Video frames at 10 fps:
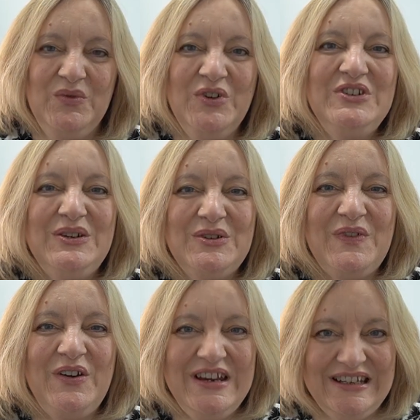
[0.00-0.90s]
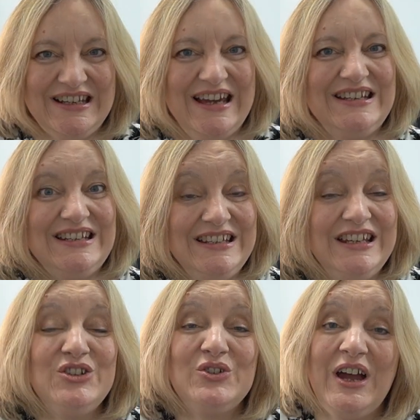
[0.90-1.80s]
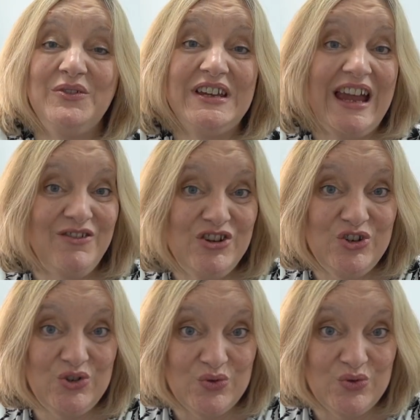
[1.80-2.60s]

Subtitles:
One day was very exciting. They took out the garage